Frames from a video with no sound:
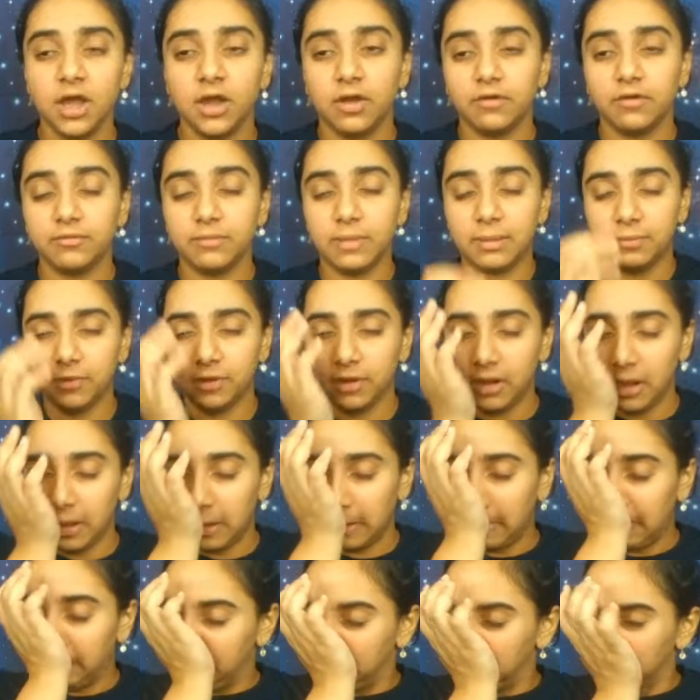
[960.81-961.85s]
Remember,
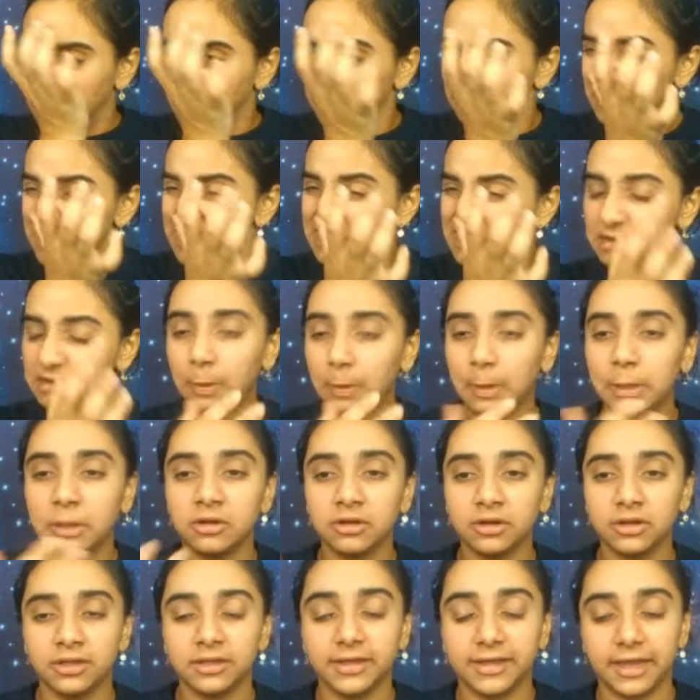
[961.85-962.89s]
the reason we
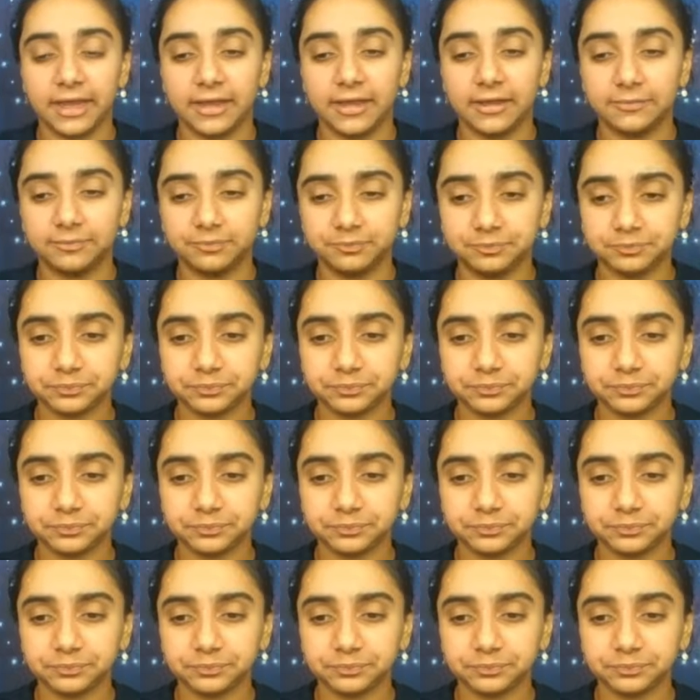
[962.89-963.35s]
couldn't get